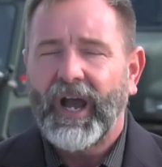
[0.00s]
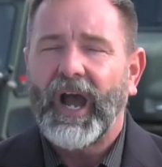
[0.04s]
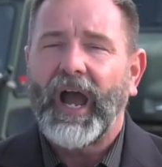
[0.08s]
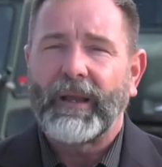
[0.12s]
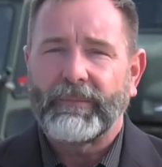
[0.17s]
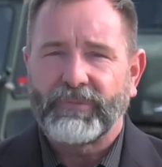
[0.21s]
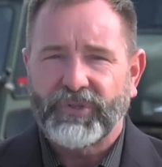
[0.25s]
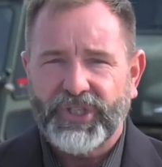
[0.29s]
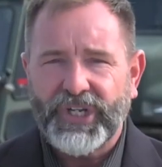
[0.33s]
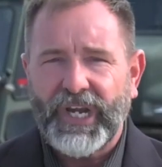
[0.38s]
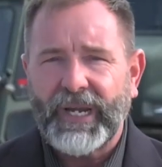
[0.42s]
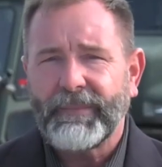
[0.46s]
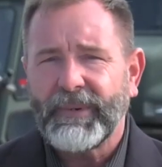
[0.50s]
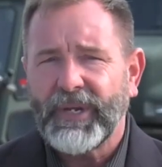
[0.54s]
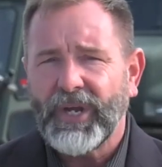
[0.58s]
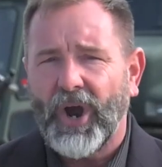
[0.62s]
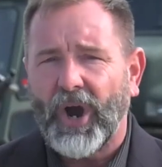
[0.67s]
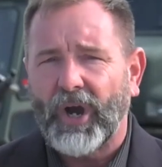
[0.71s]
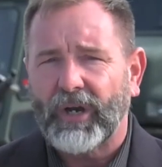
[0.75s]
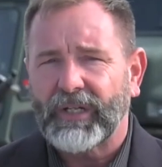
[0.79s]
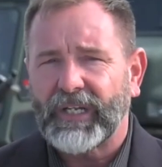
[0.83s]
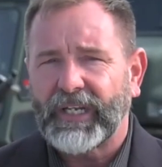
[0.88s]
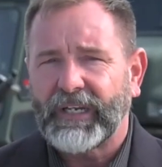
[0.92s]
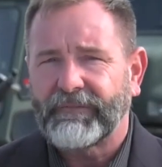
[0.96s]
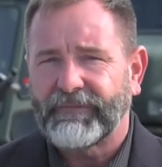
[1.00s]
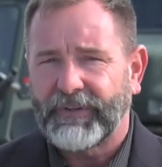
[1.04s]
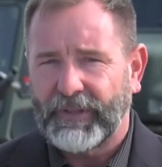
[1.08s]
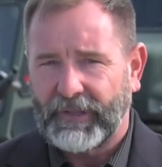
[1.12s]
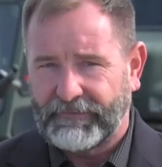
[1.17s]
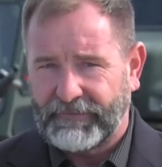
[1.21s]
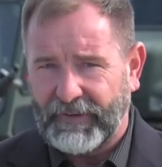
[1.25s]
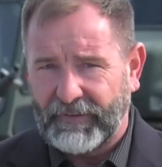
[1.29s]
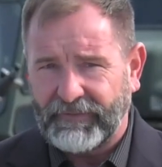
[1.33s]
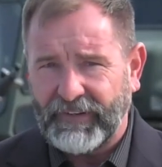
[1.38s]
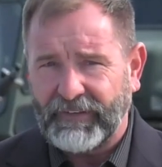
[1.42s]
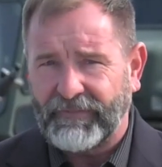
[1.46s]
I'm JB Artley for the
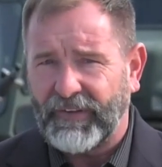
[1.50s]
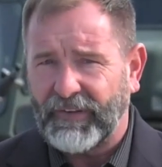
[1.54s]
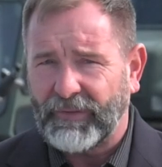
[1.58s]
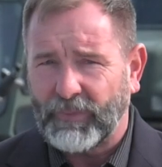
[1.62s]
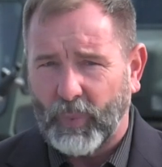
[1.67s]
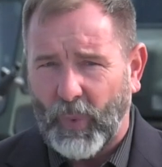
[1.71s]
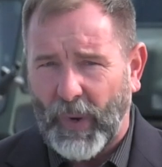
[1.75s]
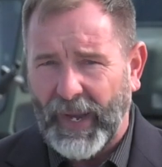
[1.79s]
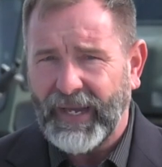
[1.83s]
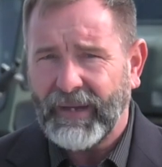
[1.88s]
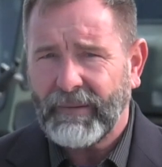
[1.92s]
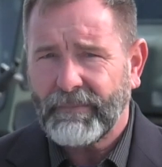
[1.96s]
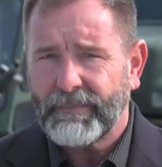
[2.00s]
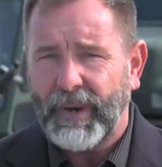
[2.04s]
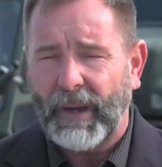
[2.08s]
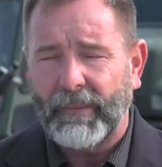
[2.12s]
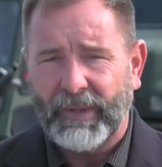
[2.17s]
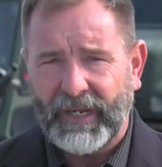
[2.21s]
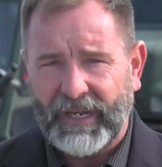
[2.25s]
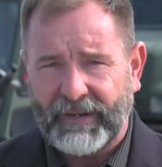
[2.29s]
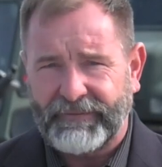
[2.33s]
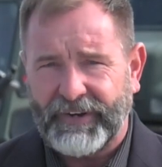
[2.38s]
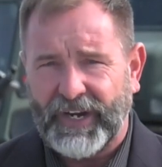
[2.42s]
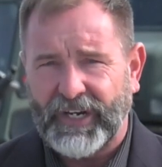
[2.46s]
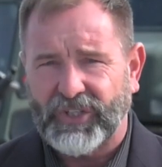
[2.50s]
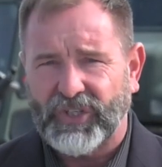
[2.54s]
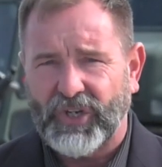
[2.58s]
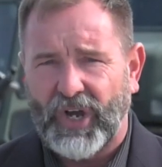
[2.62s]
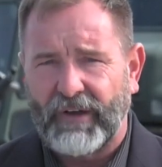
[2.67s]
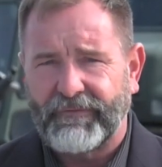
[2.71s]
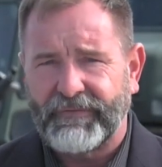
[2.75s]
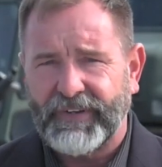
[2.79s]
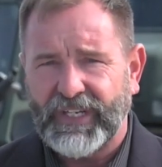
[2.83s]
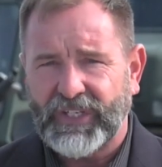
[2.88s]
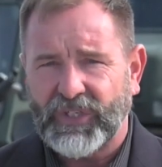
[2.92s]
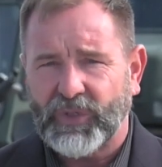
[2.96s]
55th Wing Public Affairs
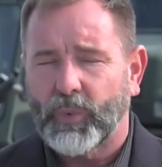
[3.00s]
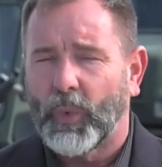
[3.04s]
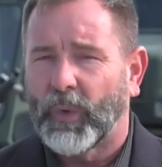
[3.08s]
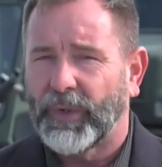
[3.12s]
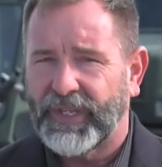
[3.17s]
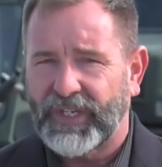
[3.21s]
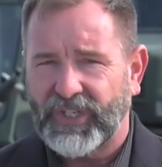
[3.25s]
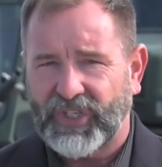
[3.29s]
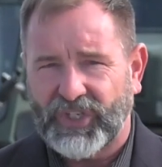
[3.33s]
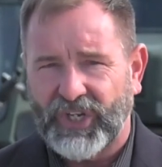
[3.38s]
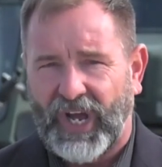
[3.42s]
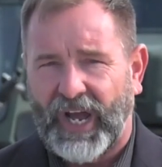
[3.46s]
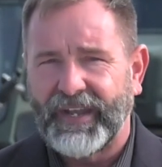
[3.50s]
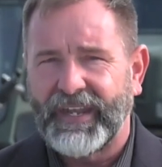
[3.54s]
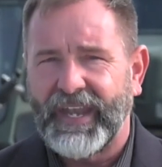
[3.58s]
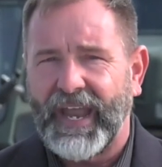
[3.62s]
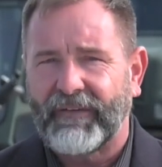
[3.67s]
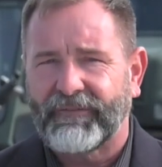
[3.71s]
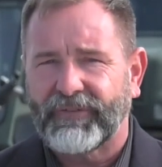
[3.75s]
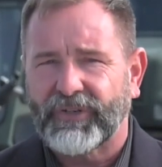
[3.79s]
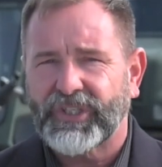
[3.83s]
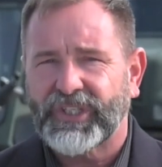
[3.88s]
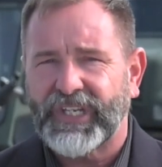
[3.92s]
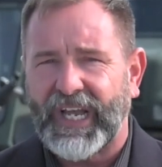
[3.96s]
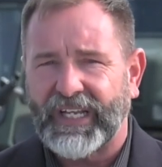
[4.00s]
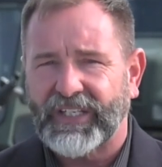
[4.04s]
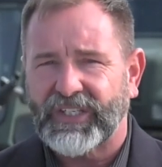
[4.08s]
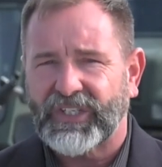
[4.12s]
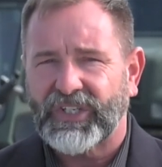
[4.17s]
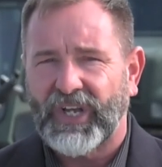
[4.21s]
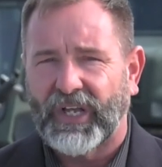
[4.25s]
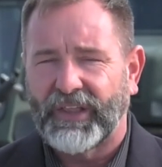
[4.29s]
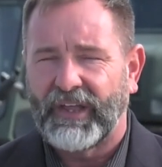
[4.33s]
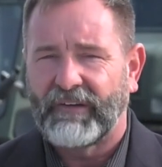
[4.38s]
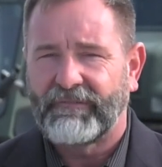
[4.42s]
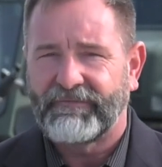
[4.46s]
Office, where the sun never
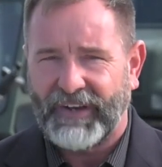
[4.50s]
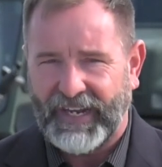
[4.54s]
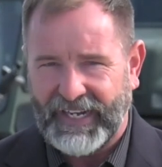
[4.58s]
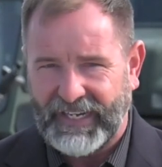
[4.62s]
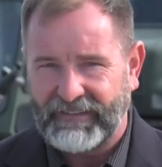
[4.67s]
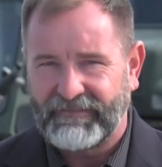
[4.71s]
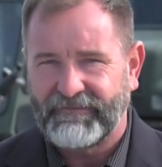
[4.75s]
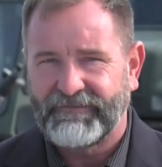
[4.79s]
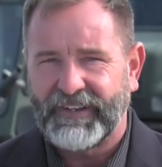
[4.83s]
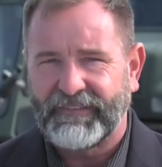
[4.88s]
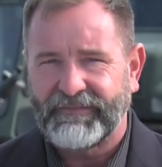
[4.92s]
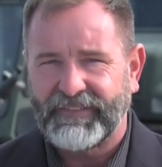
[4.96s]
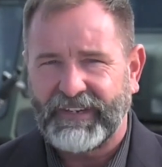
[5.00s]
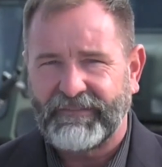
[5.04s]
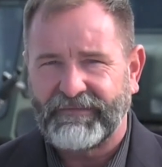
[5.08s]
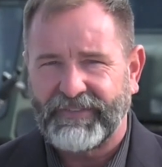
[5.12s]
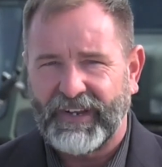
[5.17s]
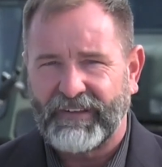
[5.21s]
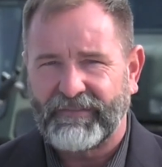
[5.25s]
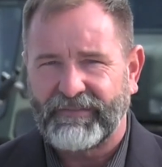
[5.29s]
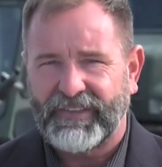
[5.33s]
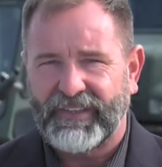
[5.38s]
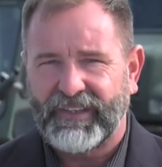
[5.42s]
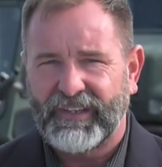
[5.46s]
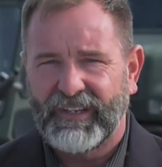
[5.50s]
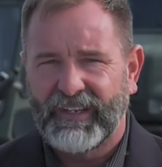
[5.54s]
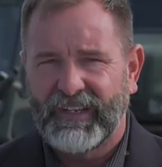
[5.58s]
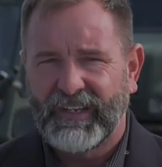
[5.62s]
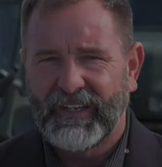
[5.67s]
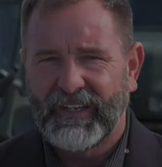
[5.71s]
sets on the fight in 55th.